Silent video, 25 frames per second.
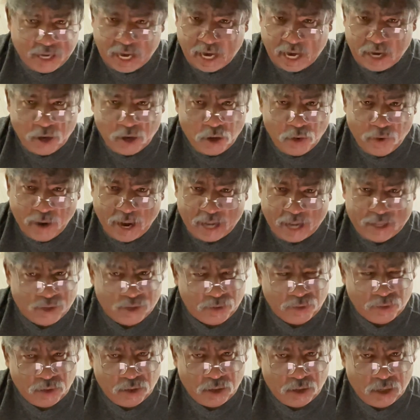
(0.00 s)
go after
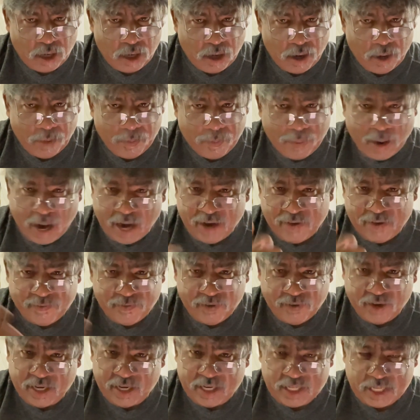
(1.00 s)
Biden
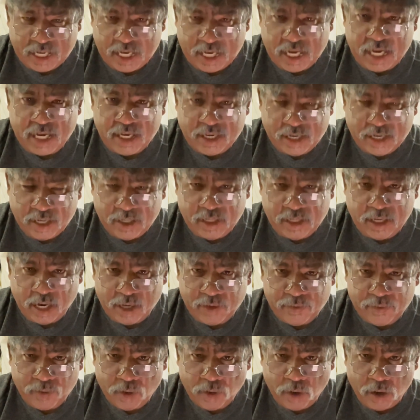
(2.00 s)
for anything he's
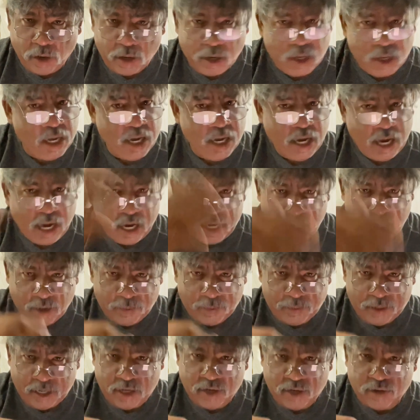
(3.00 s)
done wrong, and that
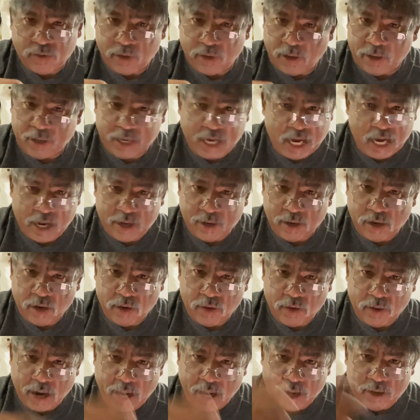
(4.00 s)
means Trump can't
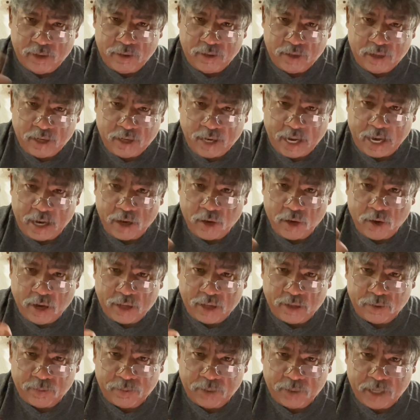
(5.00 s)
go
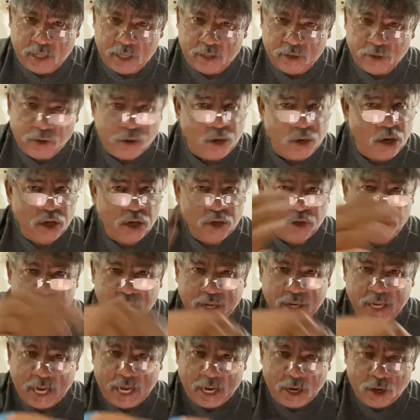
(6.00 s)
after him either. You
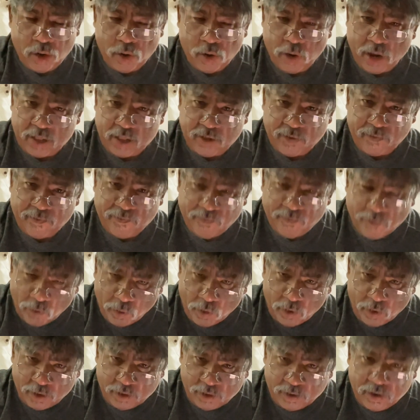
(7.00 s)
can't go after
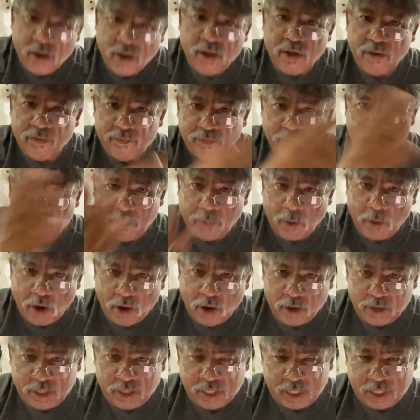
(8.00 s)
Ford for
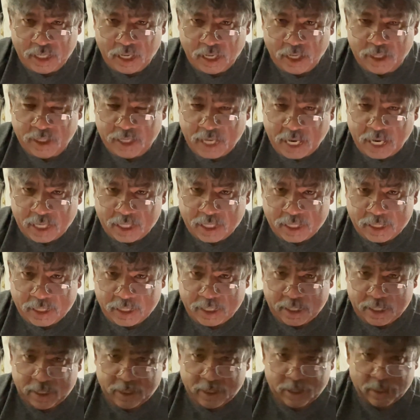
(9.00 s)
pardoning
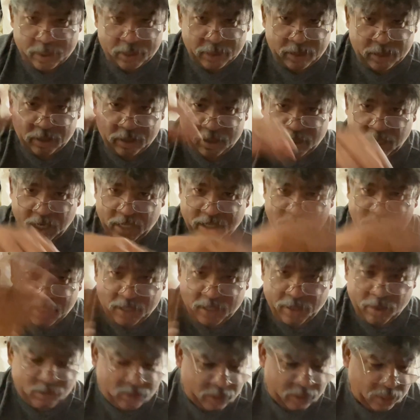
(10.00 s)
Nixon, and
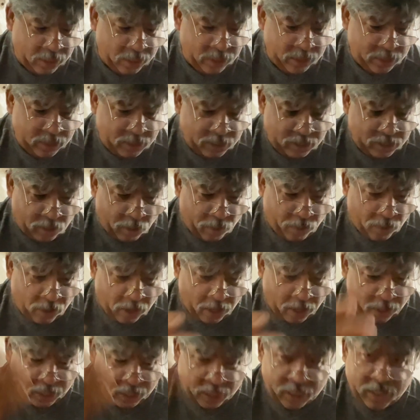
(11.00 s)
so on and so
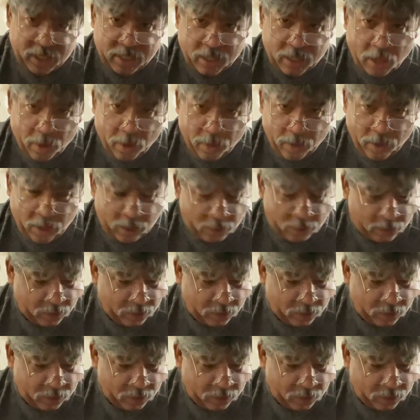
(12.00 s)
on and so on.